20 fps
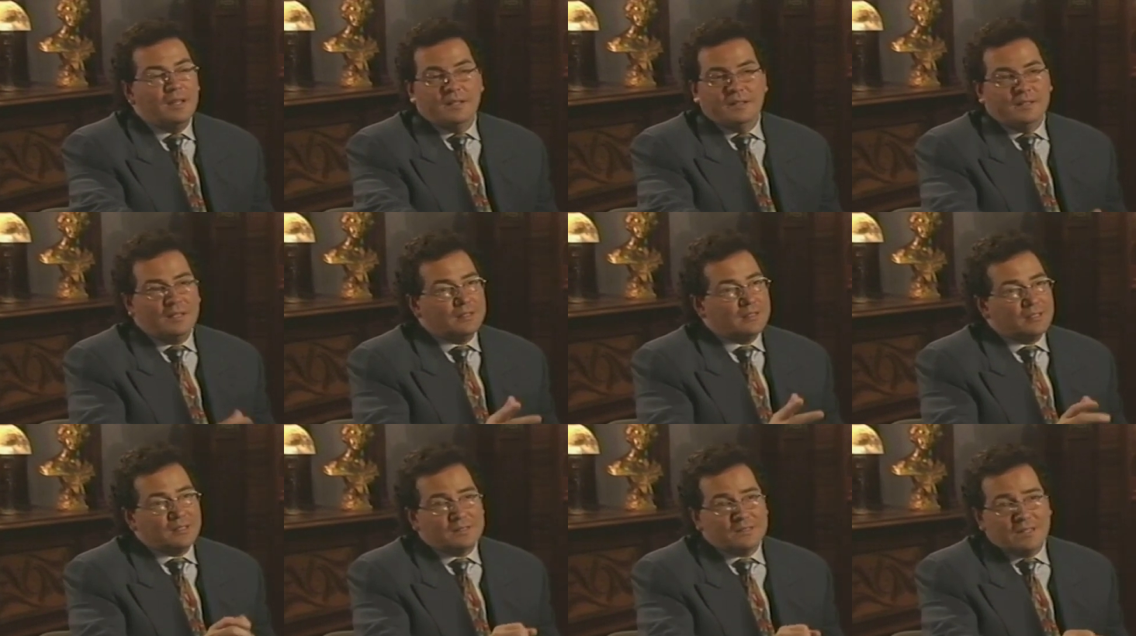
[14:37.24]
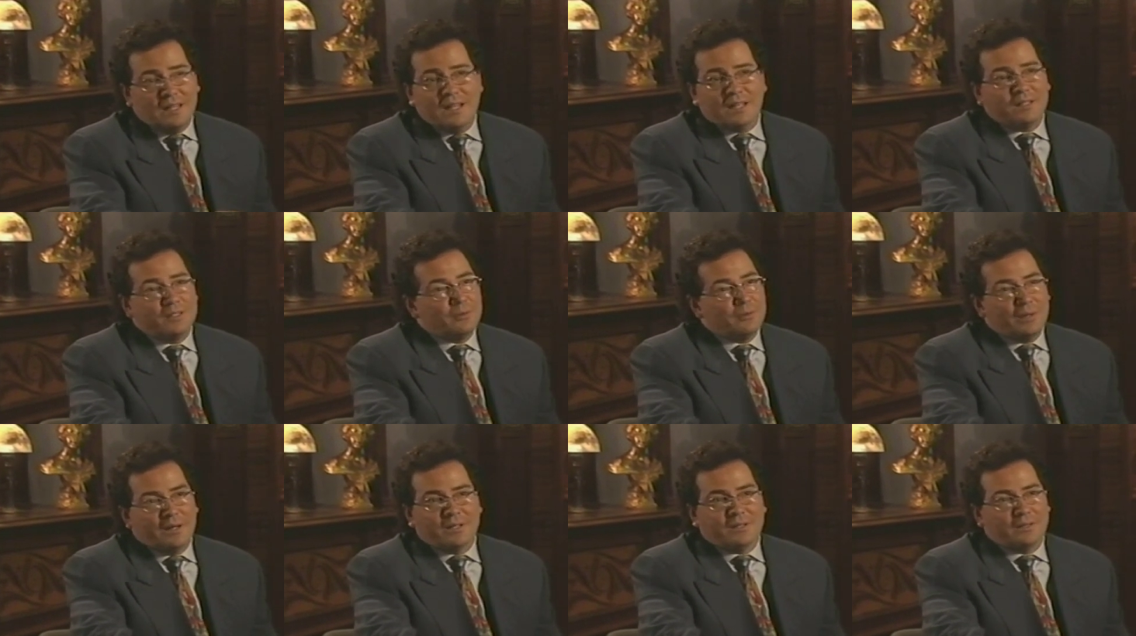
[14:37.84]
That's exactly
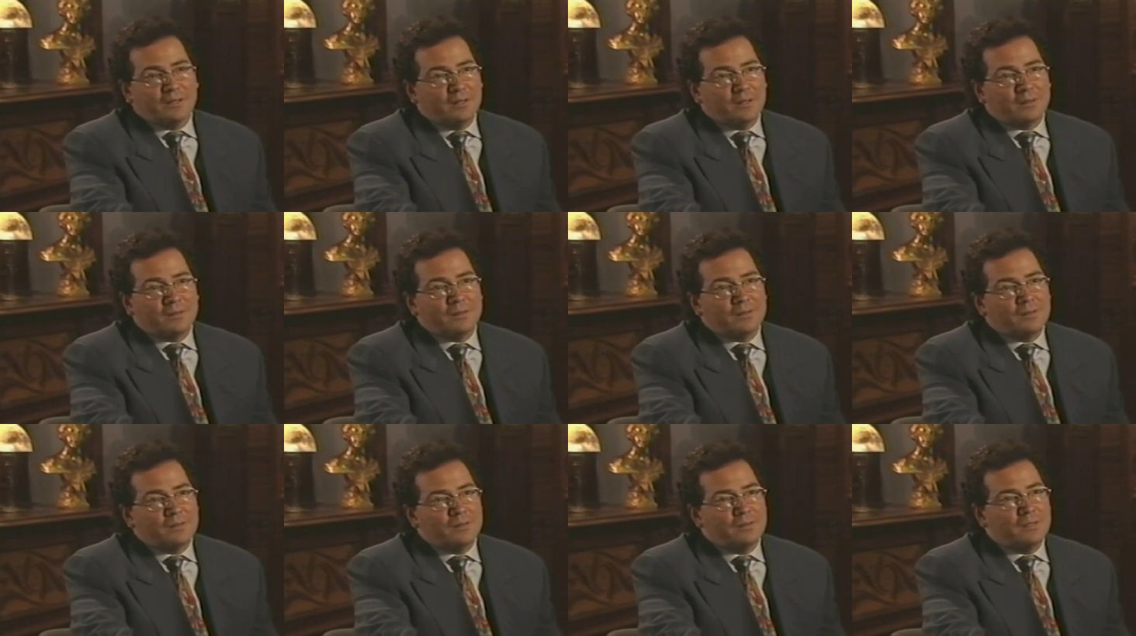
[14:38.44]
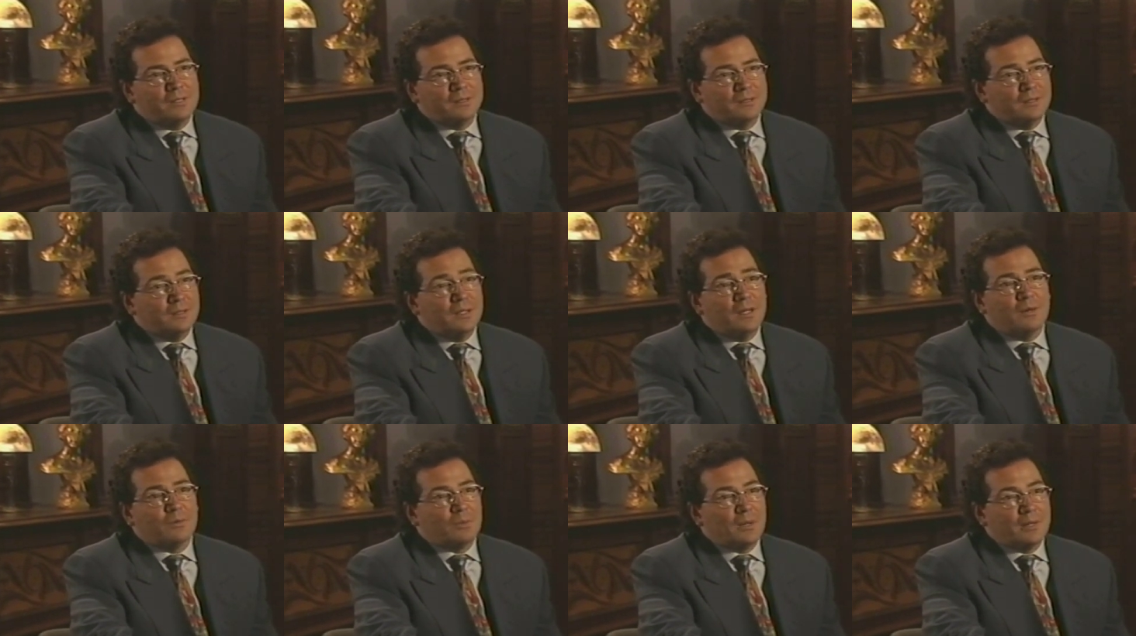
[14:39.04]
right, Doug. You hit the
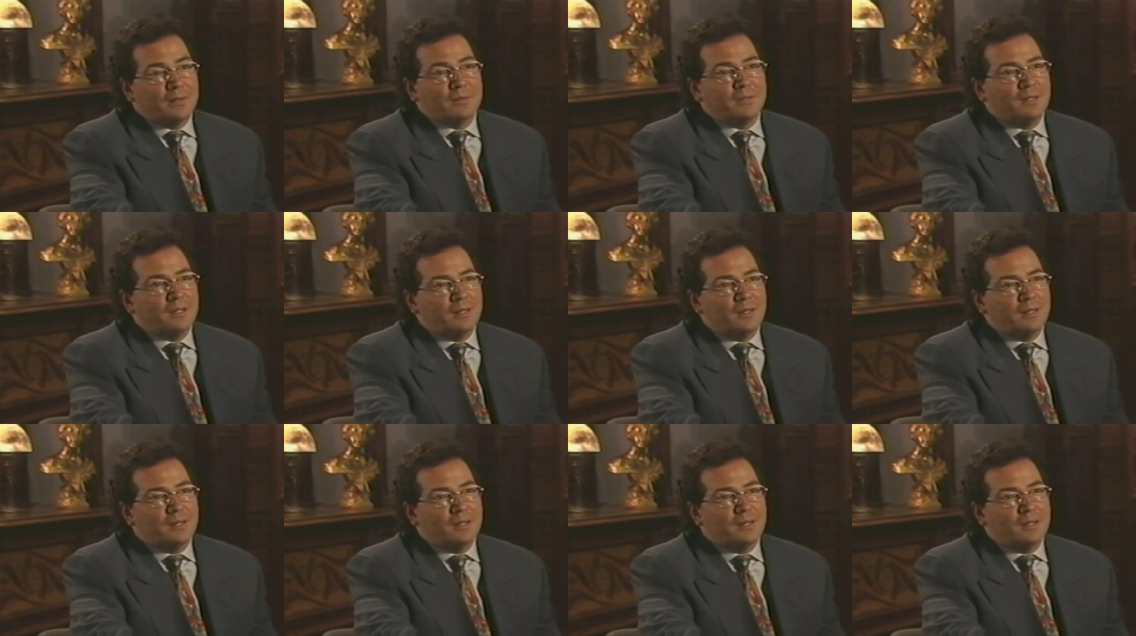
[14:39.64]
nail right on the